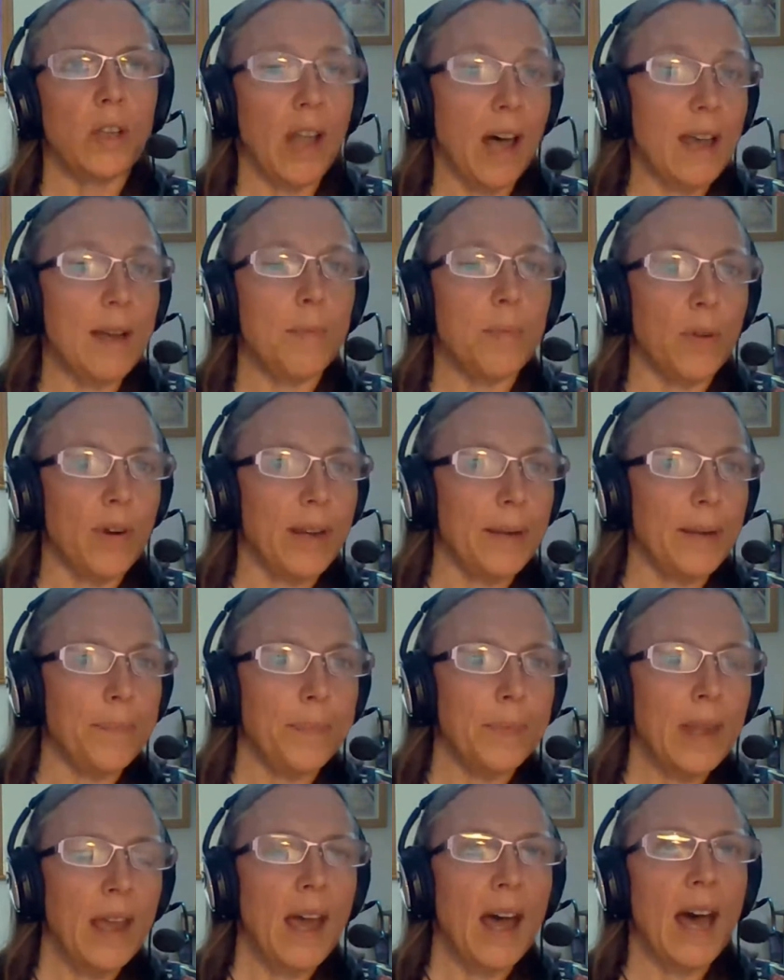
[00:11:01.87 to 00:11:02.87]
library
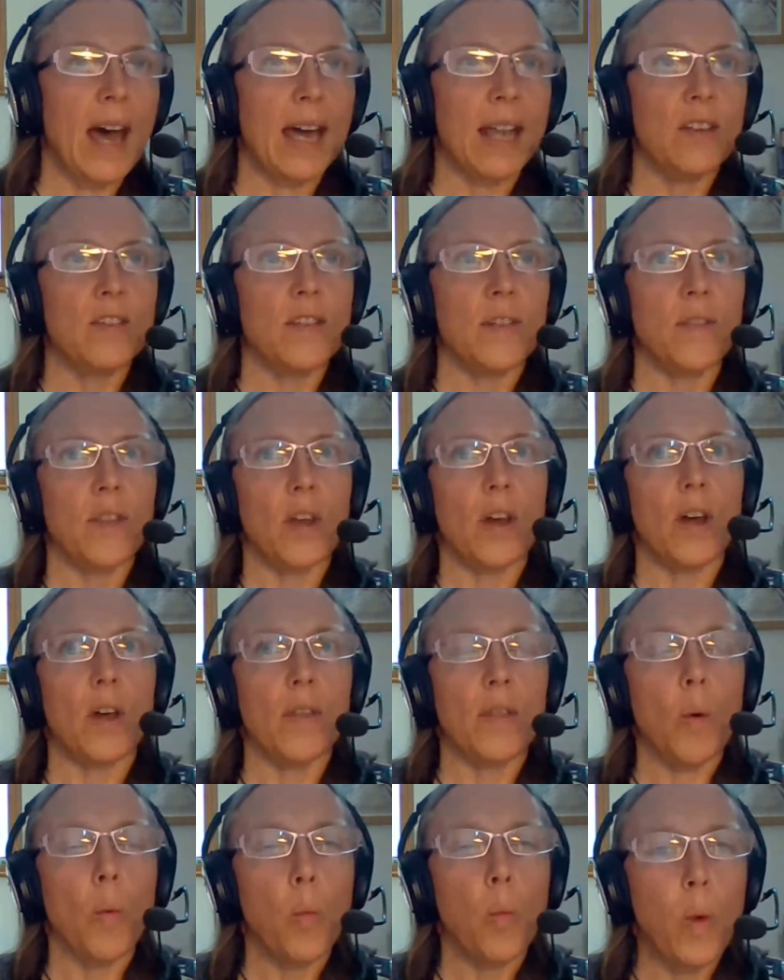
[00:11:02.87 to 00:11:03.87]
and the
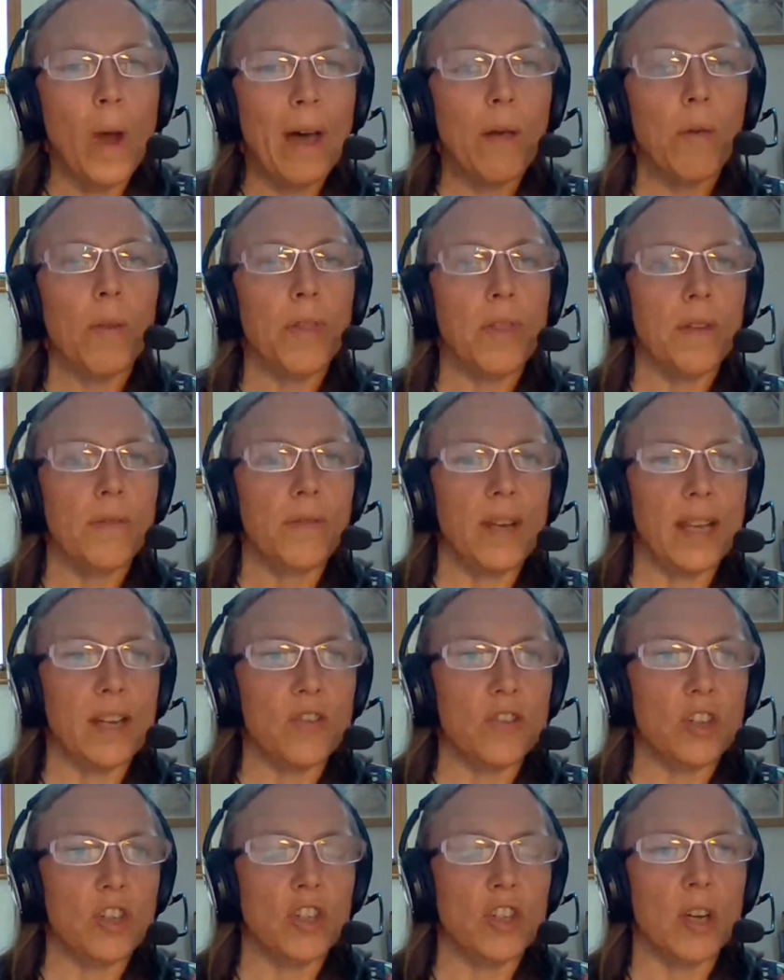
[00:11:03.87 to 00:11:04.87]
wealth of
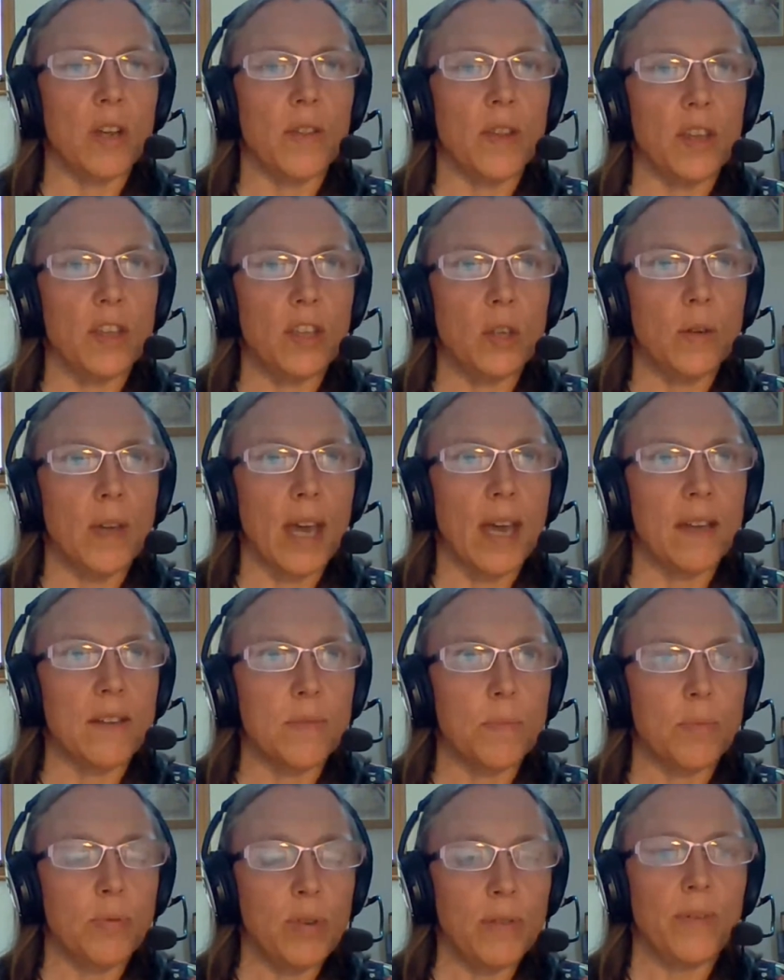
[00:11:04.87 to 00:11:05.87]
literature that you get
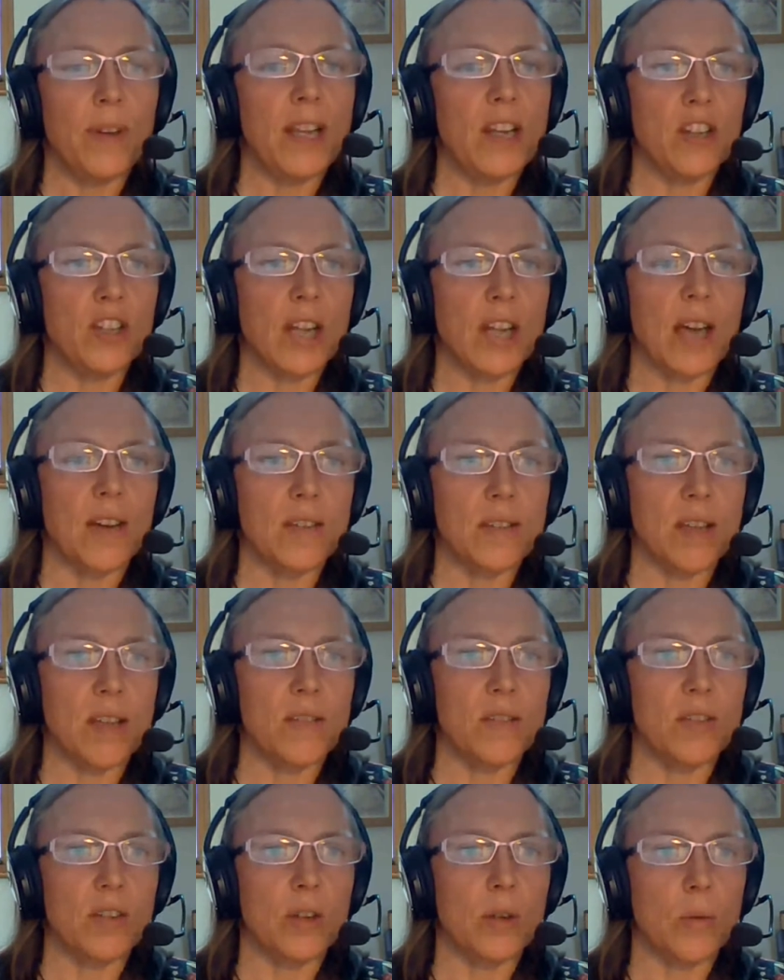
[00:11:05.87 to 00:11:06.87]
privileged
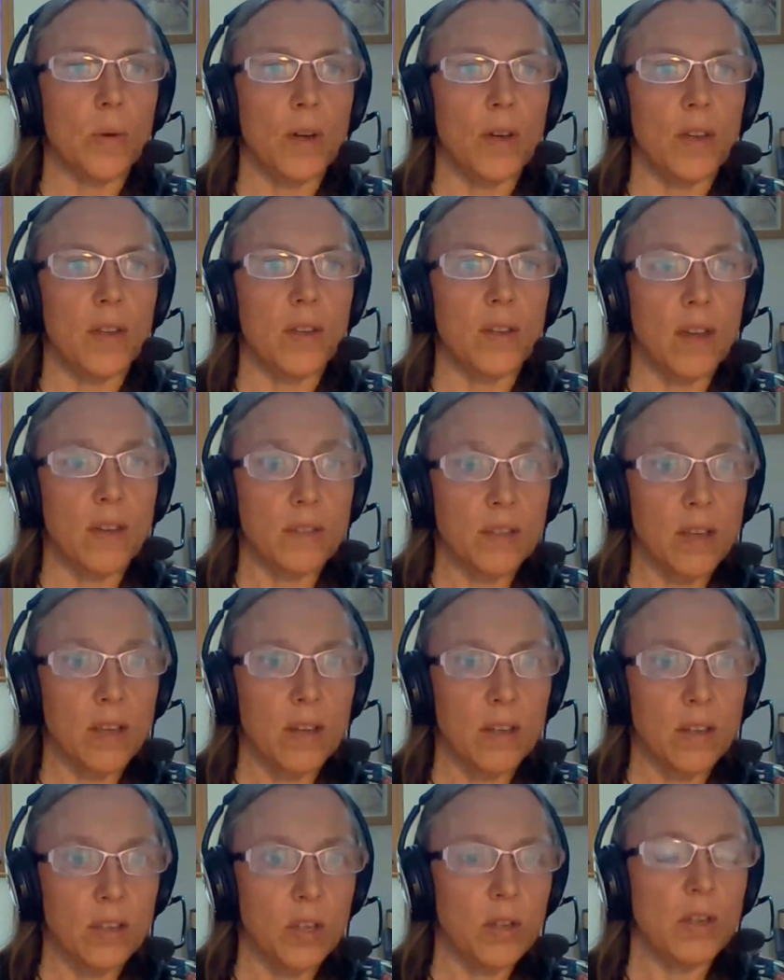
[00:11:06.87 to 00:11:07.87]
access to as
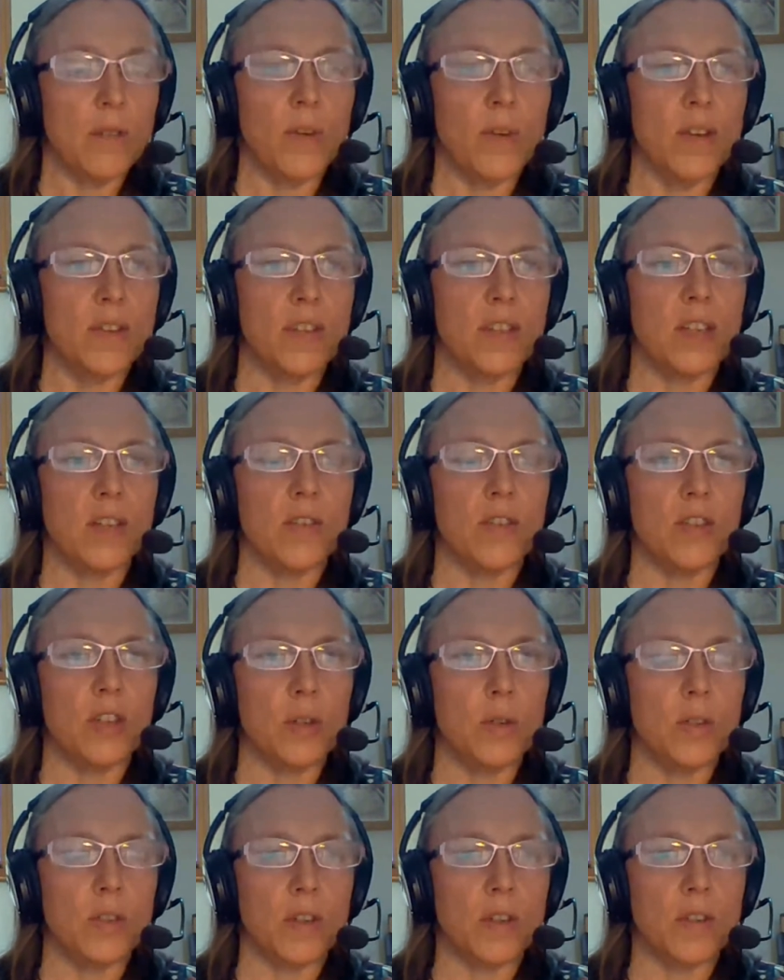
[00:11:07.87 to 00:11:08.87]
a university
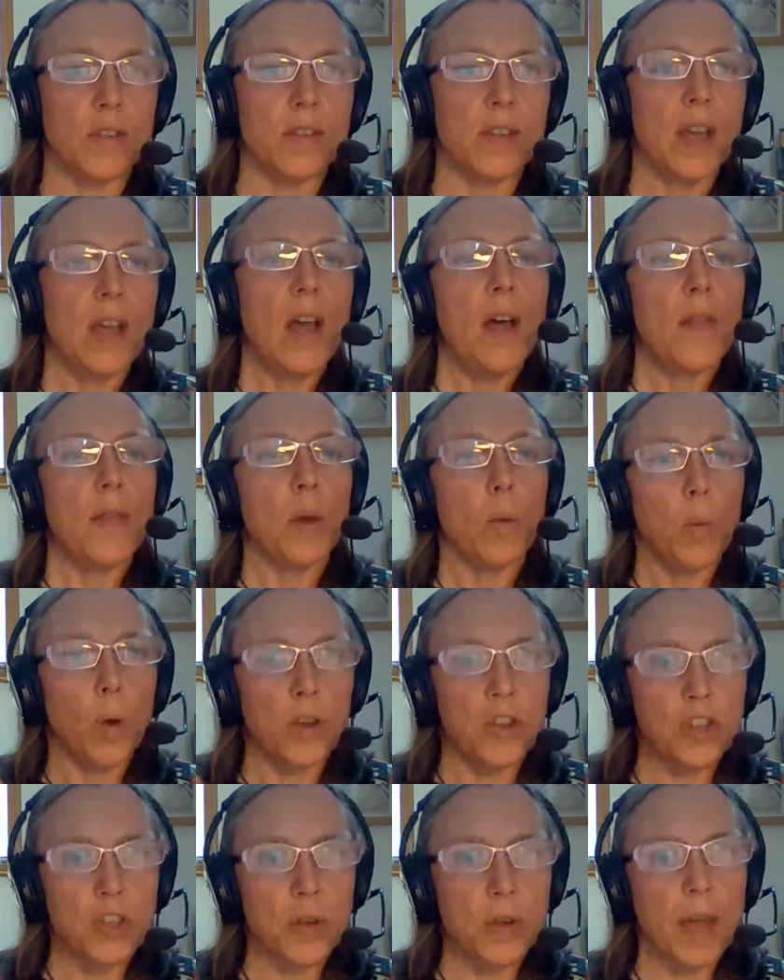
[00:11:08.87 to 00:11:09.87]
student, that
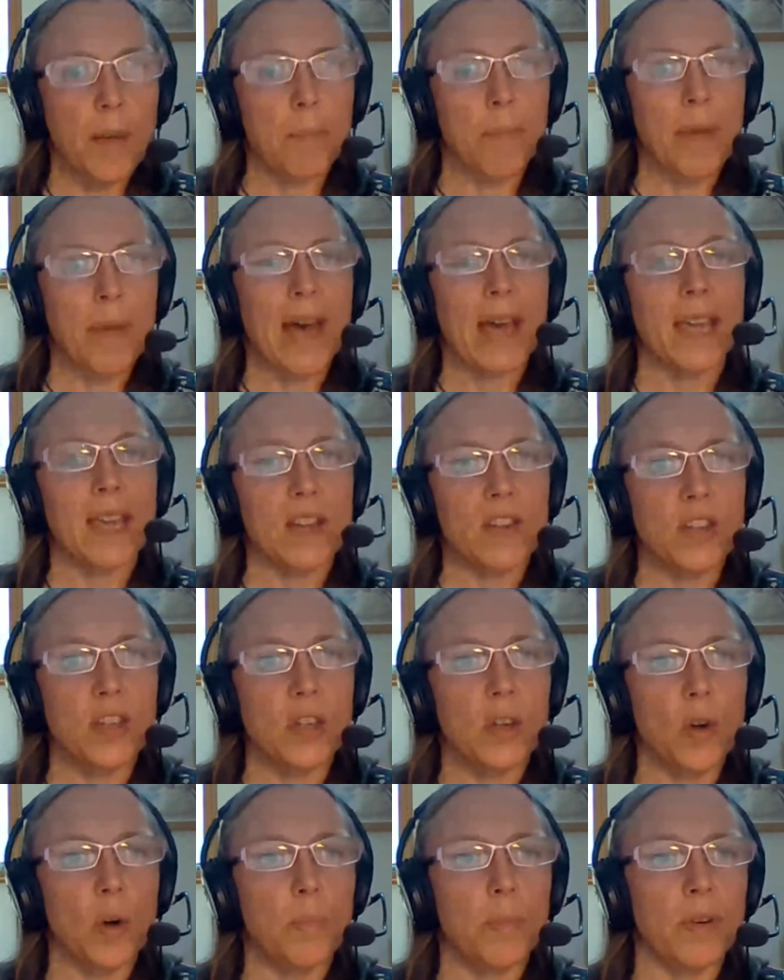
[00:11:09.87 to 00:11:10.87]
once you get back into
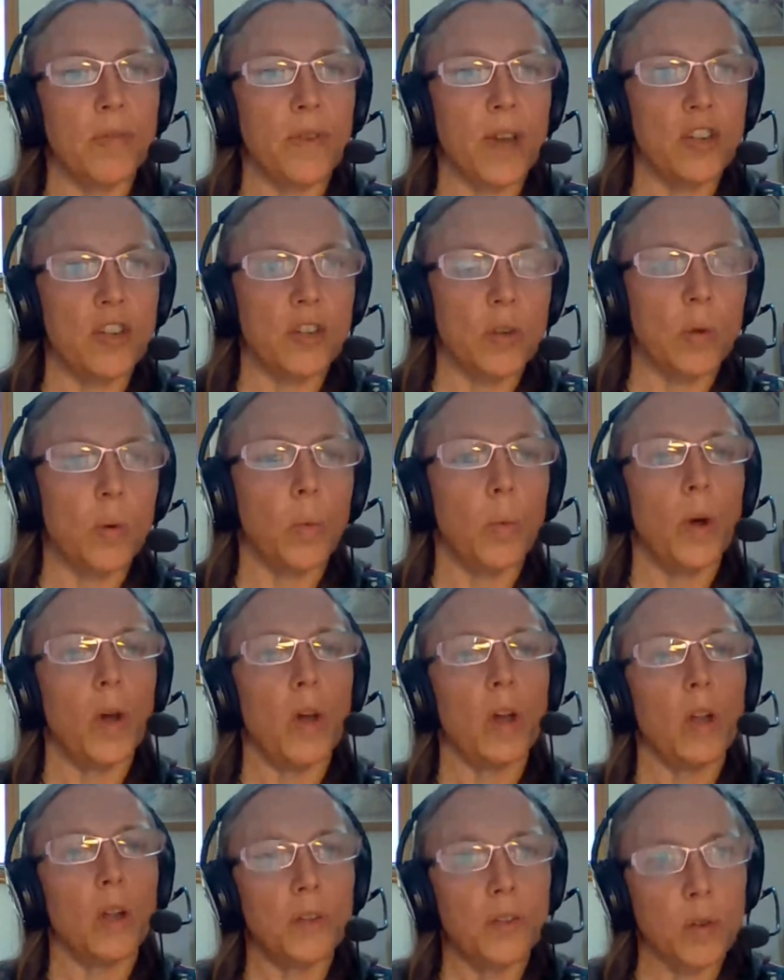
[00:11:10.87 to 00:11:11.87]
your professional
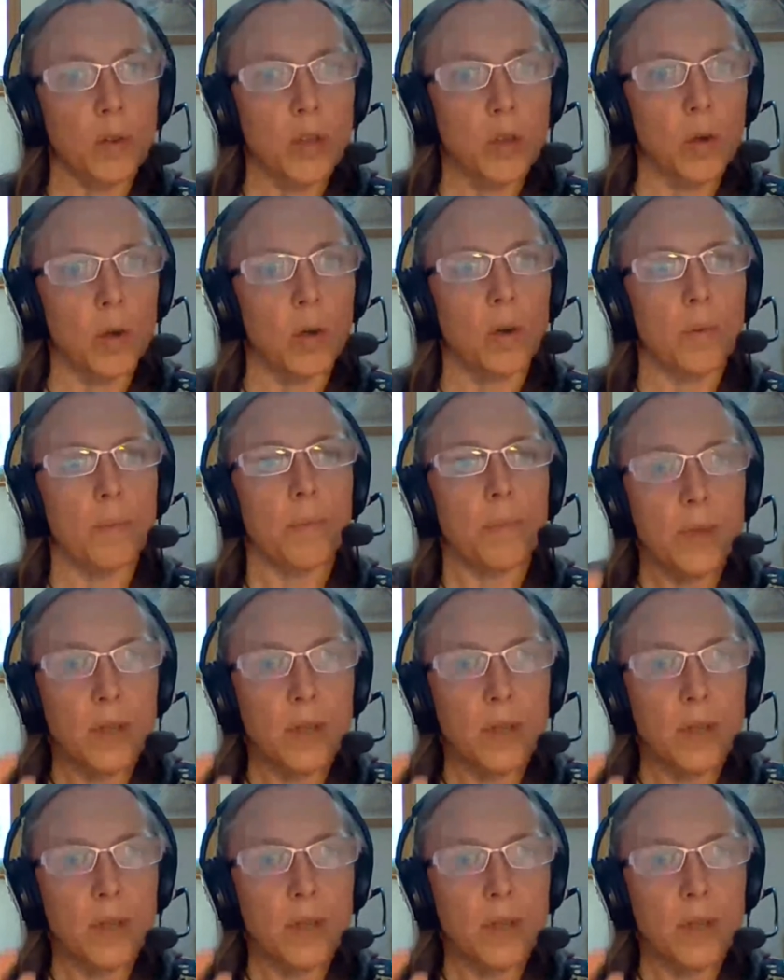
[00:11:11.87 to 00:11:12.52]
world or your